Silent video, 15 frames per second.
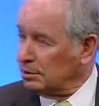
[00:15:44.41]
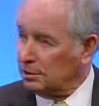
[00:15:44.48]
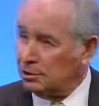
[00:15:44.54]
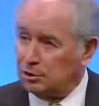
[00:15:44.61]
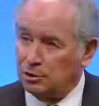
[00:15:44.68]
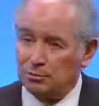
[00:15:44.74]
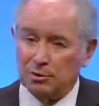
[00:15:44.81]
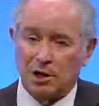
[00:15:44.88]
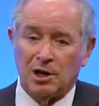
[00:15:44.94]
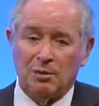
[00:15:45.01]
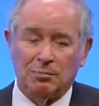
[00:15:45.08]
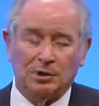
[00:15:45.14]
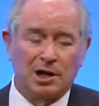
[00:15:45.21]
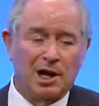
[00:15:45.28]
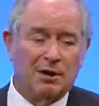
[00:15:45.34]
summa
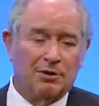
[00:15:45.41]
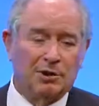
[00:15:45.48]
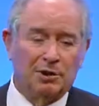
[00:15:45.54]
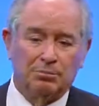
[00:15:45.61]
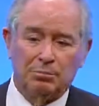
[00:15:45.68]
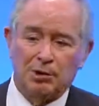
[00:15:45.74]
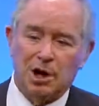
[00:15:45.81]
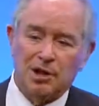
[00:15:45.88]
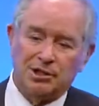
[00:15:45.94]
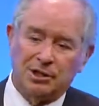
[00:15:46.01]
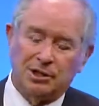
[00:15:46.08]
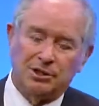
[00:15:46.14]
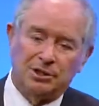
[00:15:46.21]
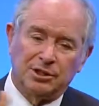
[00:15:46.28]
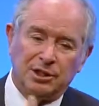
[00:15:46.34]
cum laude,
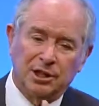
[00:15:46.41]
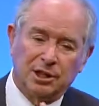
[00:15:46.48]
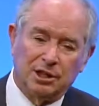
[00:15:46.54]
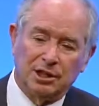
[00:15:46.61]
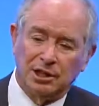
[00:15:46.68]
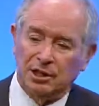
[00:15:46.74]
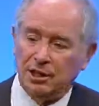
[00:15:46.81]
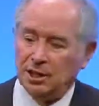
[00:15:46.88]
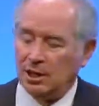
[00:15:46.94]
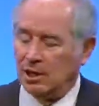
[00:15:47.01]
process thinking.